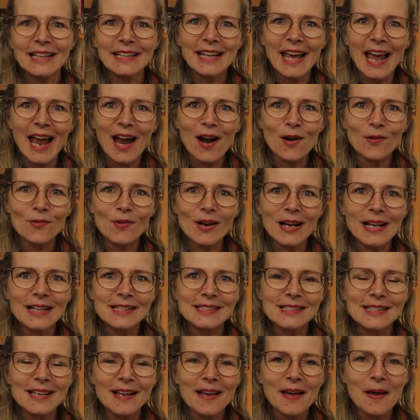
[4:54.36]

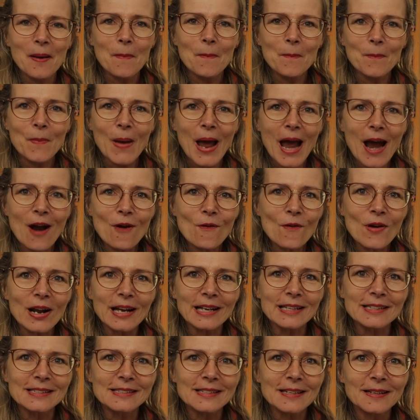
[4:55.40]
Carrot,
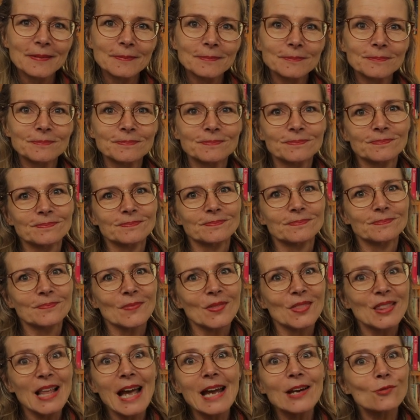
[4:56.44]
parrot.
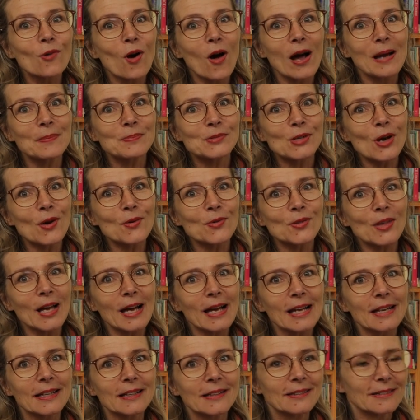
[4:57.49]
They rhyme, don't
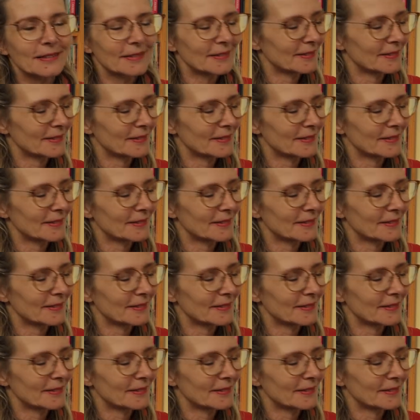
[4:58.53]
they?